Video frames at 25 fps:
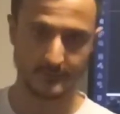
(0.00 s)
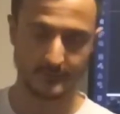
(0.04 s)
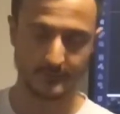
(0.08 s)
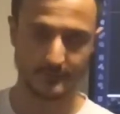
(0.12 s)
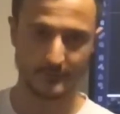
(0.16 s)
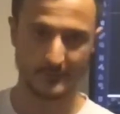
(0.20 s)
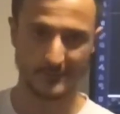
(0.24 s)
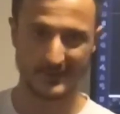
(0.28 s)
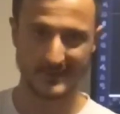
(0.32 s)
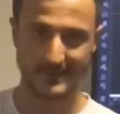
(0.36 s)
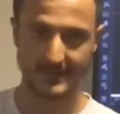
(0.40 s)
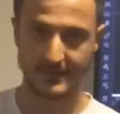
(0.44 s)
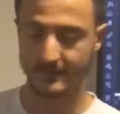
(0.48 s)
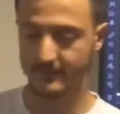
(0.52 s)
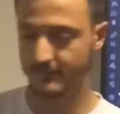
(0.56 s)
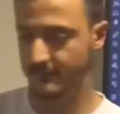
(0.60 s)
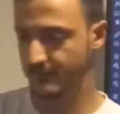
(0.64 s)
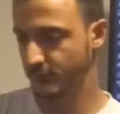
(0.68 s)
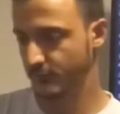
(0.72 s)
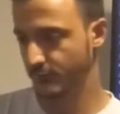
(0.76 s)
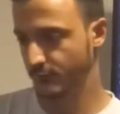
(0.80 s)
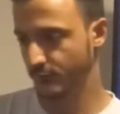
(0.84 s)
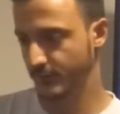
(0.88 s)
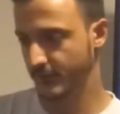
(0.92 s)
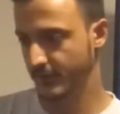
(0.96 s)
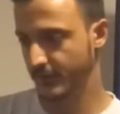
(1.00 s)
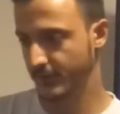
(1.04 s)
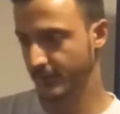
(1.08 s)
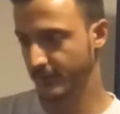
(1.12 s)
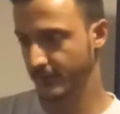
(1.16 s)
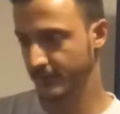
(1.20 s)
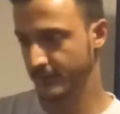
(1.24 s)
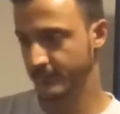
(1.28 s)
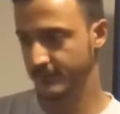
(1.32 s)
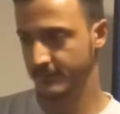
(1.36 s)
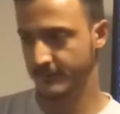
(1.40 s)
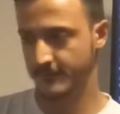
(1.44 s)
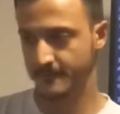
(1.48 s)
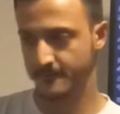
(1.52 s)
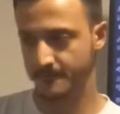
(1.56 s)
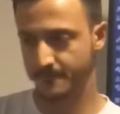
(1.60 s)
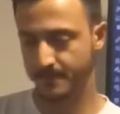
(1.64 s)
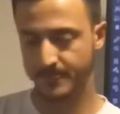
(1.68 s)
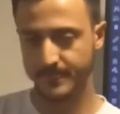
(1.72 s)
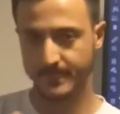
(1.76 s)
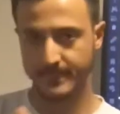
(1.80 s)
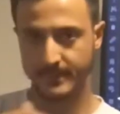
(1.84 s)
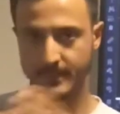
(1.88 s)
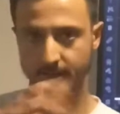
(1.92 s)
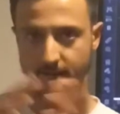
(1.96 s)
So again, we are,
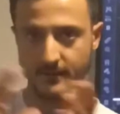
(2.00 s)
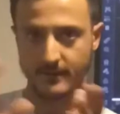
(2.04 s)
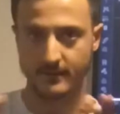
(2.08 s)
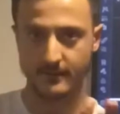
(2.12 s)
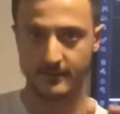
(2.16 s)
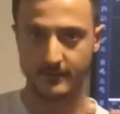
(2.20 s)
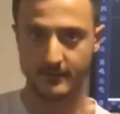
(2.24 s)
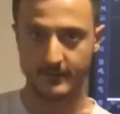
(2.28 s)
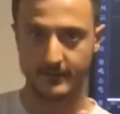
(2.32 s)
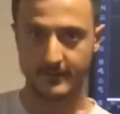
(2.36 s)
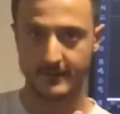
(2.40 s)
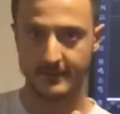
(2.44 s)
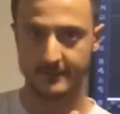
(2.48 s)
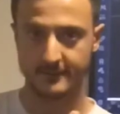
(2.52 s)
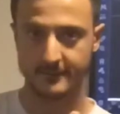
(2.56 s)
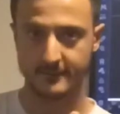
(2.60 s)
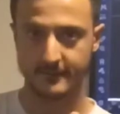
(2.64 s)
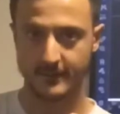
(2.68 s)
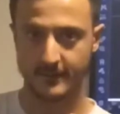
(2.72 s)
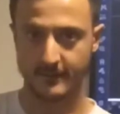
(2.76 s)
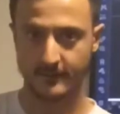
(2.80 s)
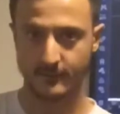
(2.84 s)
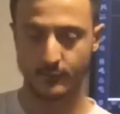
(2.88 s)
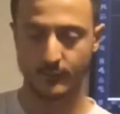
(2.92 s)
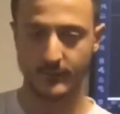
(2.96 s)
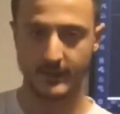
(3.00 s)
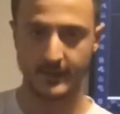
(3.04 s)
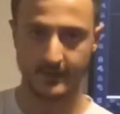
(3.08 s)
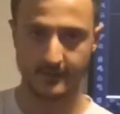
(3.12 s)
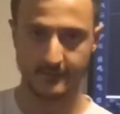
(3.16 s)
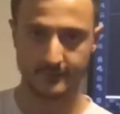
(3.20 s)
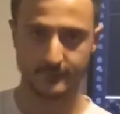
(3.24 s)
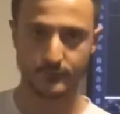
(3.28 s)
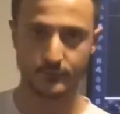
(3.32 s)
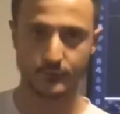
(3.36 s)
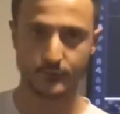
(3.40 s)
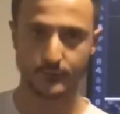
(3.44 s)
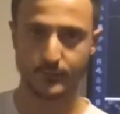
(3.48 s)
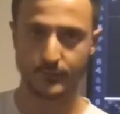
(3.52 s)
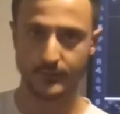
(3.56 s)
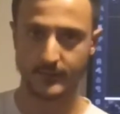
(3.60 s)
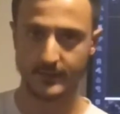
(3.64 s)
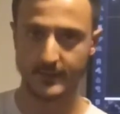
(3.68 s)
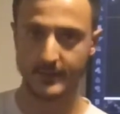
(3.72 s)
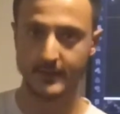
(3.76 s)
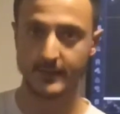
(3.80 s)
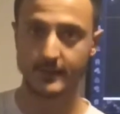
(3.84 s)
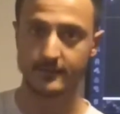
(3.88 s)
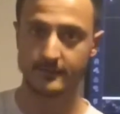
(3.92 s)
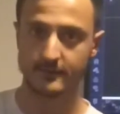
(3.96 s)
let's say we have
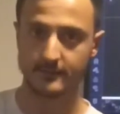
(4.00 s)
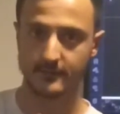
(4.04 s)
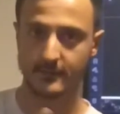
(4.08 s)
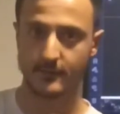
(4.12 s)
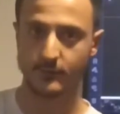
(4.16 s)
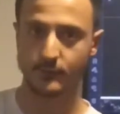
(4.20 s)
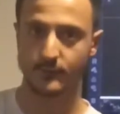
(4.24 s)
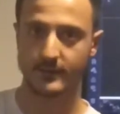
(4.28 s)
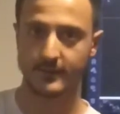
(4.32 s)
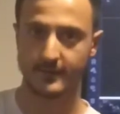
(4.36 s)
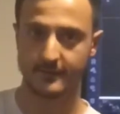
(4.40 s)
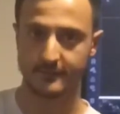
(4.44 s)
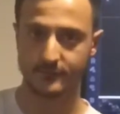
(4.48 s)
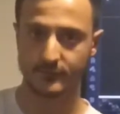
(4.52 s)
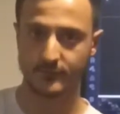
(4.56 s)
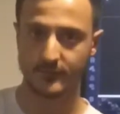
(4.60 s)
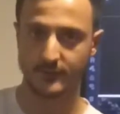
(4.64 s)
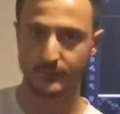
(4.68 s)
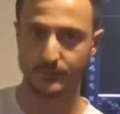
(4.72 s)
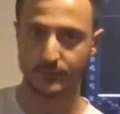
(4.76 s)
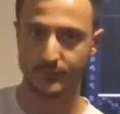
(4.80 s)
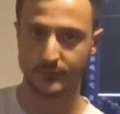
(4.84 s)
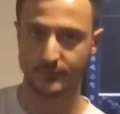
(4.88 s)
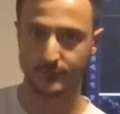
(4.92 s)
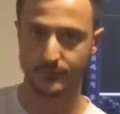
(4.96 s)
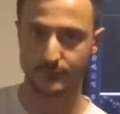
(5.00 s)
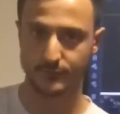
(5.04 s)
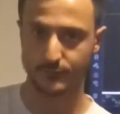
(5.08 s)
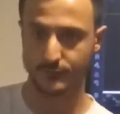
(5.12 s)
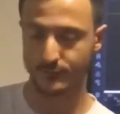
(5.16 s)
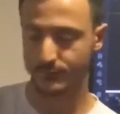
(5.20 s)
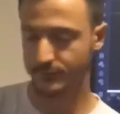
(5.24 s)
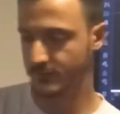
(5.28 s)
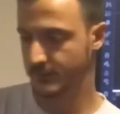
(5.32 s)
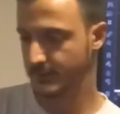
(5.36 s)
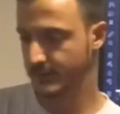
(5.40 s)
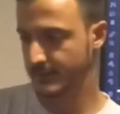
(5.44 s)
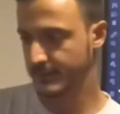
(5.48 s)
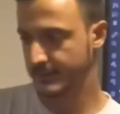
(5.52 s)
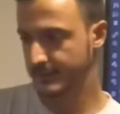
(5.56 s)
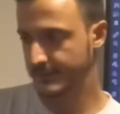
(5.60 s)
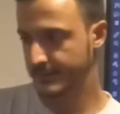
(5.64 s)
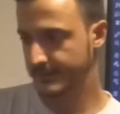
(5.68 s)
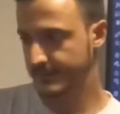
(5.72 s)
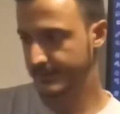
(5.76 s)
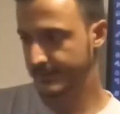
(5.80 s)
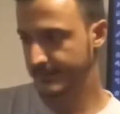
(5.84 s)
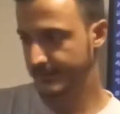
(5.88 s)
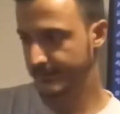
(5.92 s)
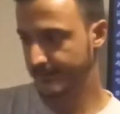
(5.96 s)
2.8, then we have 3.2,
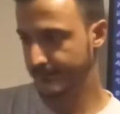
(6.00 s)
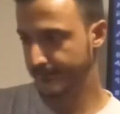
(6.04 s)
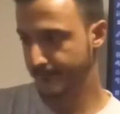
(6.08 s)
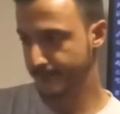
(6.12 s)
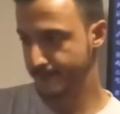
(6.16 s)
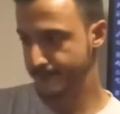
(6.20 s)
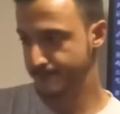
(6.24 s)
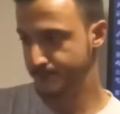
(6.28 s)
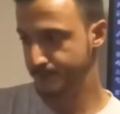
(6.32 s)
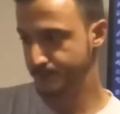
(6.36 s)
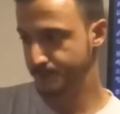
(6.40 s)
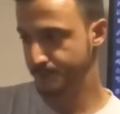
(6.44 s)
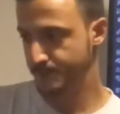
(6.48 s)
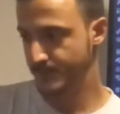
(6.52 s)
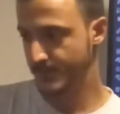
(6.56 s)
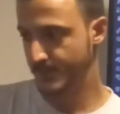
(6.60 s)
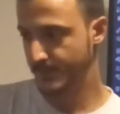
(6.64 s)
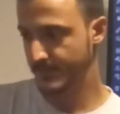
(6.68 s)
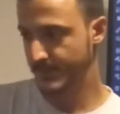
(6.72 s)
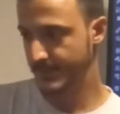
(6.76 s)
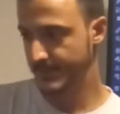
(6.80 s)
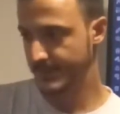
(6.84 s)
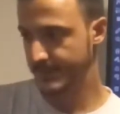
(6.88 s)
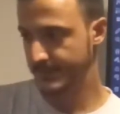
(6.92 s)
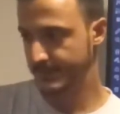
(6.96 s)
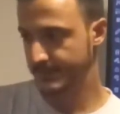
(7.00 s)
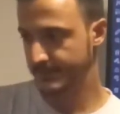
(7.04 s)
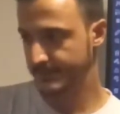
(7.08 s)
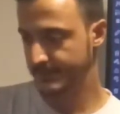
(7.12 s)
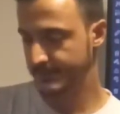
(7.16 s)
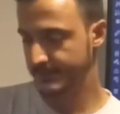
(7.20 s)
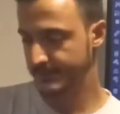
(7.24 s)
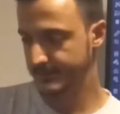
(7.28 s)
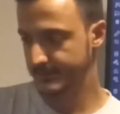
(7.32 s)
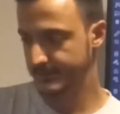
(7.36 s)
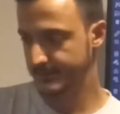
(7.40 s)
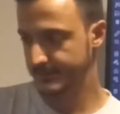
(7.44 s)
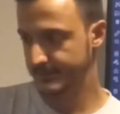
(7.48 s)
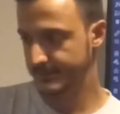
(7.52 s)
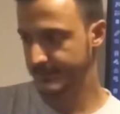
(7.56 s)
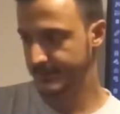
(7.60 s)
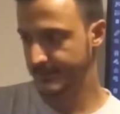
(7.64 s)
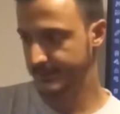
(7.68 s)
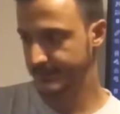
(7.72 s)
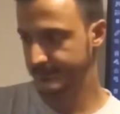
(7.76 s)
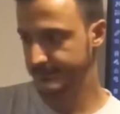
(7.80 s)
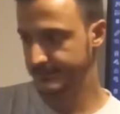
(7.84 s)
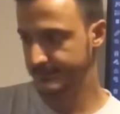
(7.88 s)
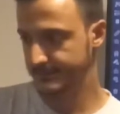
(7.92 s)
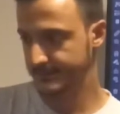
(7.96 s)
meaning
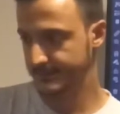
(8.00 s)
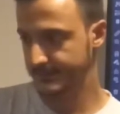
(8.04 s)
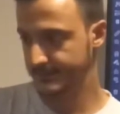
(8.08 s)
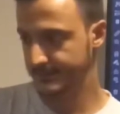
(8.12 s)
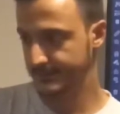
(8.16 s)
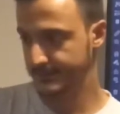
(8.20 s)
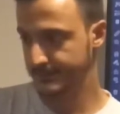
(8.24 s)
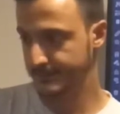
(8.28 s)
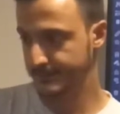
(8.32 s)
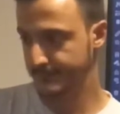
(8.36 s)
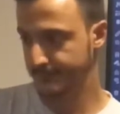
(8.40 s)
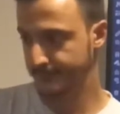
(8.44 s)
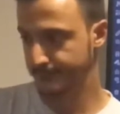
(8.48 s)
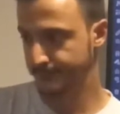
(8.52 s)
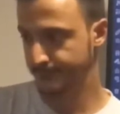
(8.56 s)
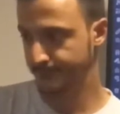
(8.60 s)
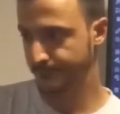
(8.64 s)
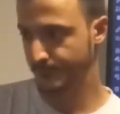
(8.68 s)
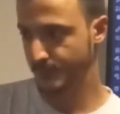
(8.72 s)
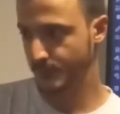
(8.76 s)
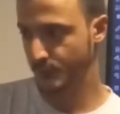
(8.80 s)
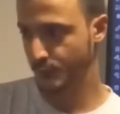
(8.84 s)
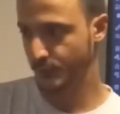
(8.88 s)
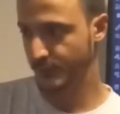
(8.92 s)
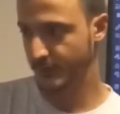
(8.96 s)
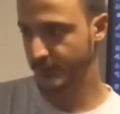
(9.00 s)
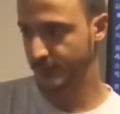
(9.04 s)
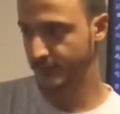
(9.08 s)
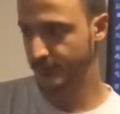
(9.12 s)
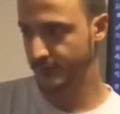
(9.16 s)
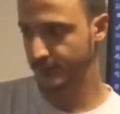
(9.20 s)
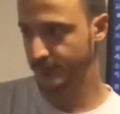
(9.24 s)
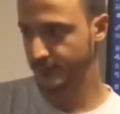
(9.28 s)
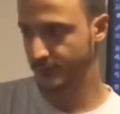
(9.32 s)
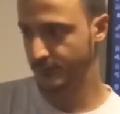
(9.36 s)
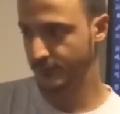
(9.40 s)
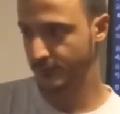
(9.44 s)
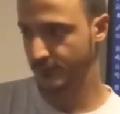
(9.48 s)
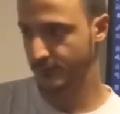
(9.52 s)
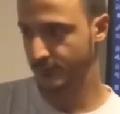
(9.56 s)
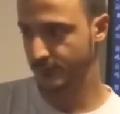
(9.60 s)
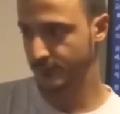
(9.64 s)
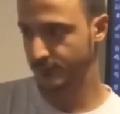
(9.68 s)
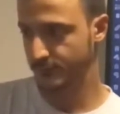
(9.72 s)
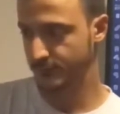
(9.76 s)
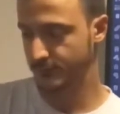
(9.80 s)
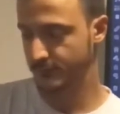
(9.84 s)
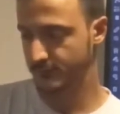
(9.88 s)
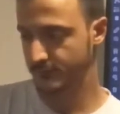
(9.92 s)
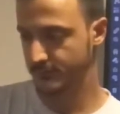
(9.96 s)
that we could
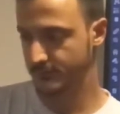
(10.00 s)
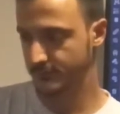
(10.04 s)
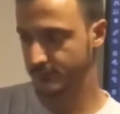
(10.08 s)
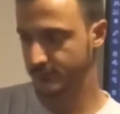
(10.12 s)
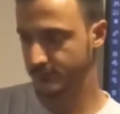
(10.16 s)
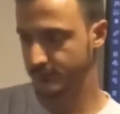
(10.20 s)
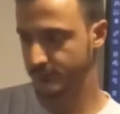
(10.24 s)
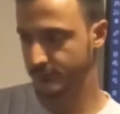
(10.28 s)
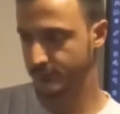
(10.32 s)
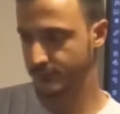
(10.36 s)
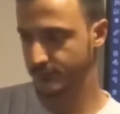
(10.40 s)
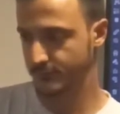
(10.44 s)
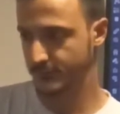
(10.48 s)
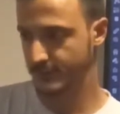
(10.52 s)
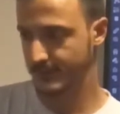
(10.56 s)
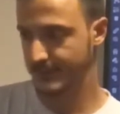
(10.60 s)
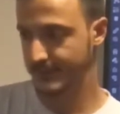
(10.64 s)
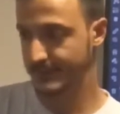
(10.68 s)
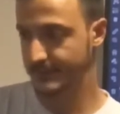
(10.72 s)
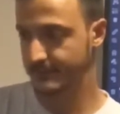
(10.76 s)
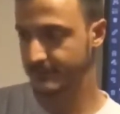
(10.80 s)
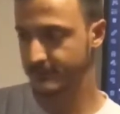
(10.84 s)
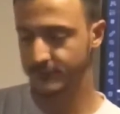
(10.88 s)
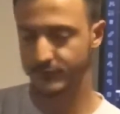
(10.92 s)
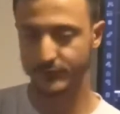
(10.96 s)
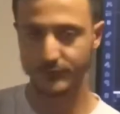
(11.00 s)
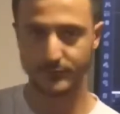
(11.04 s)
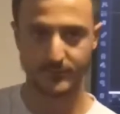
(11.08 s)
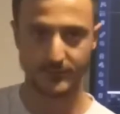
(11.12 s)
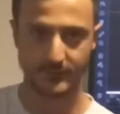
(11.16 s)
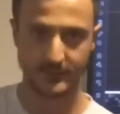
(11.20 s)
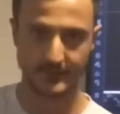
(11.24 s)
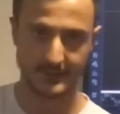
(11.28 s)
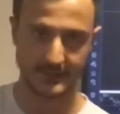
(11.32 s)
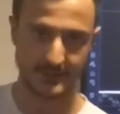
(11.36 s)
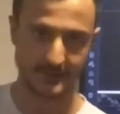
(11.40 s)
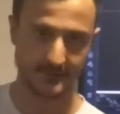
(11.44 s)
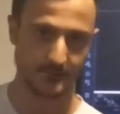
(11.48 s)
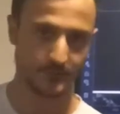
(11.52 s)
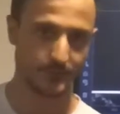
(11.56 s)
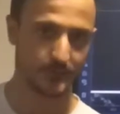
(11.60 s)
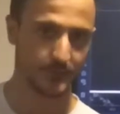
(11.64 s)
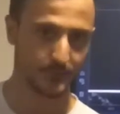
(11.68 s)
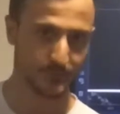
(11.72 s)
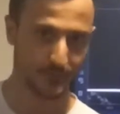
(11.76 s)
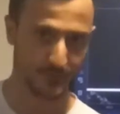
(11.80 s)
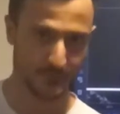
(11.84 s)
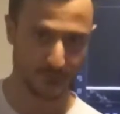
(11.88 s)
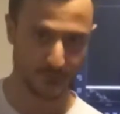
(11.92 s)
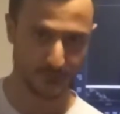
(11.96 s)
go to either 2.8,
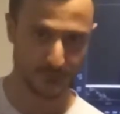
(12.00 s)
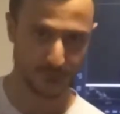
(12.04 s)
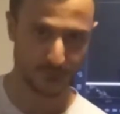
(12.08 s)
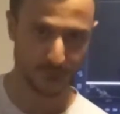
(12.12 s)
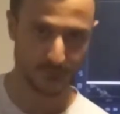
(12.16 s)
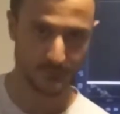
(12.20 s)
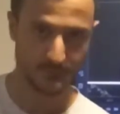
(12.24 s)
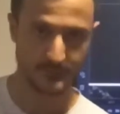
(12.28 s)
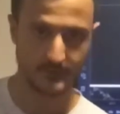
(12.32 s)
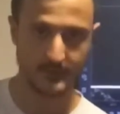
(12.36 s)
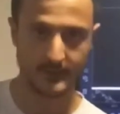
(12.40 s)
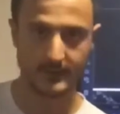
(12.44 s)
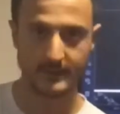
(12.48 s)
3.2,